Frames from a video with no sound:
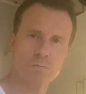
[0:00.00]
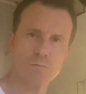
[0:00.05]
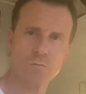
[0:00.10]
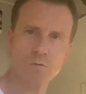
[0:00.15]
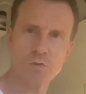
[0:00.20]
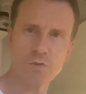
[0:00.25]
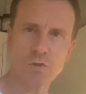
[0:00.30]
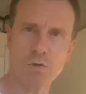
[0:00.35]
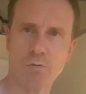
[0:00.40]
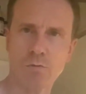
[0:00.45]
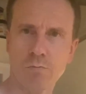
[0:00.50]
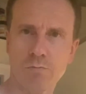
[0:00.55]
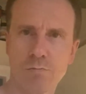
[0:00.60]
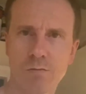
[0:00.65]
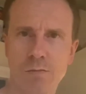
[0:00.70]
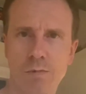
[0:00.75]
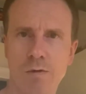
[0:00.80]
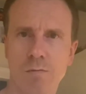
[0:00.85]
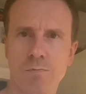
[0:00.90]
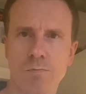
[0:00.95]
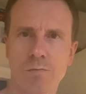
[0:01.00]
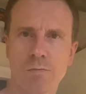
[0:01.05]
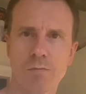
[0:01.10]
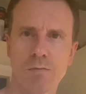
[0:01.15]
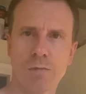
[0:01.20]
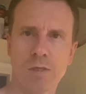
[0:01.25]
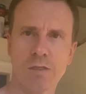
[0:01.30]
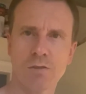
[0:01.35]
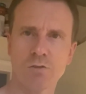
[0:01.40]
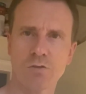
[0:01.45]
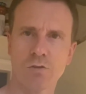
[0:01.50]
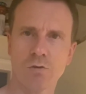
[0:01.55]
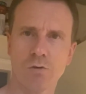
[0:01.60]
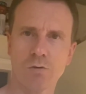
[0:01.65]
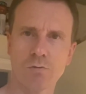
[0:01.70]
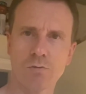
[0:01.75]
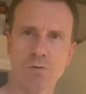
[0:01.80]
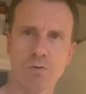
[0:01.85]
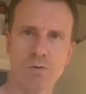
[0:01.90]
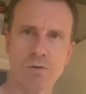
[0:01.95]
So let's go
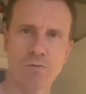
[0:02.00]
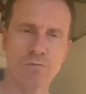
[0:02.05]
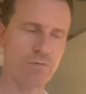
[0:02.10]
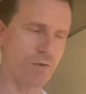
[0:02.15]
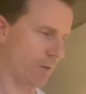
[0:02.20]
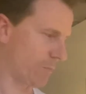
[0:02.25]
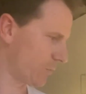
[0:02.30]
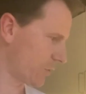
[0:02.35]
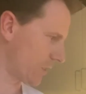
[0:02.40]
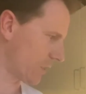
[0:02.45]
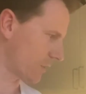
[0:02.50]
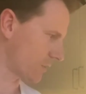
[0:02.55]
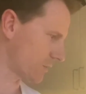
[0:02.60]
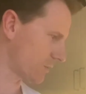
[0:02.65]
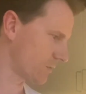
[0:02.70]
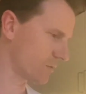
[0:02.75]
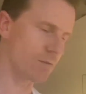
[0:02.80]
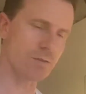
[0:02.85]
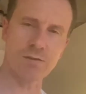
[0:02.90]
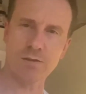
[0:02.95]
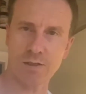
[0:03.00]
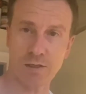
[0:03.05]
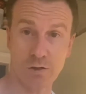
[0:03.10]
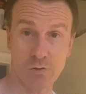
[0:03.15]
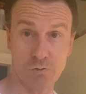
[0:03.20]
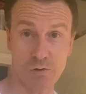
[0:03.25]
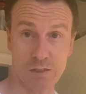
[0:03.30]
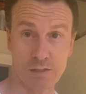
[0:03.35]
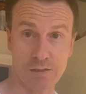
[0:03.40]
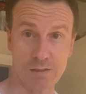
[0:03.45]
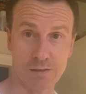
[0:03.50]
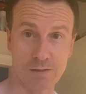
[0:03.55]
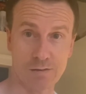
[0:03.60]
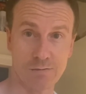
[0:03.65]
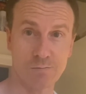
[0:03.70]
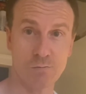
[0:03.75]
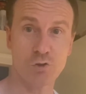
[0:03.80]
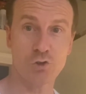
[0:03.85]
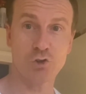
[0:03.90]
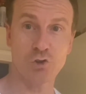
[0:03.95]
to the fun part, decorating,
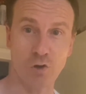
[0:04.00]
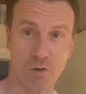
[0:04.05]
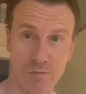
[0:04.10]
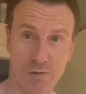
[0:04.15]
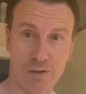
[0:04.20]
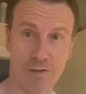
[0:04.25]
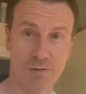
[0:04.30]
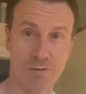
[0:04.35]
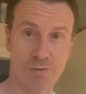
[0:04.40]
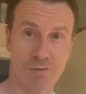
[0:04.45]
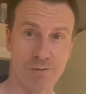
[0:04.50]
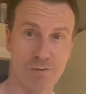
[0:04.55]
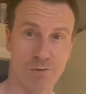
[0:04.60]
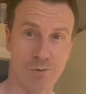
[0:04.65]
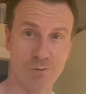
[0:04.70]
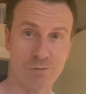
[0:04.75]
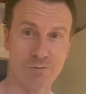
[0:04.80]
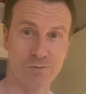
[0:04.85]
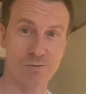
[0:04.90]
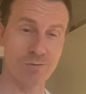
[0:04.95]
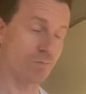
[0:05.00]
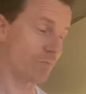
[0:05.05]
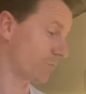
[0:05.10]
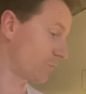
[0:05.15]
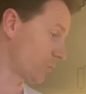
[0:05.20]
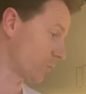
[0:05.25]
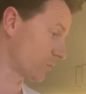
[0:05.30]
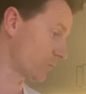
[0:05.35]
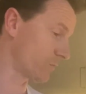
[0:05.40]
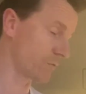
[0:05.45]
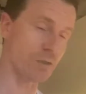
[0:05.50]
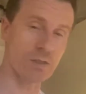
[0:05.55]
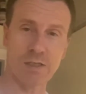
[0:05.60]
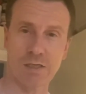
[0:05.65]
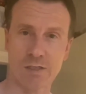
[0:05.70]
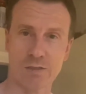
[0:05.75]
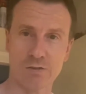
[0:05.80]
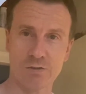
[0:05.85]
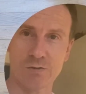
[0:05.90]
serving those beautiful cakes.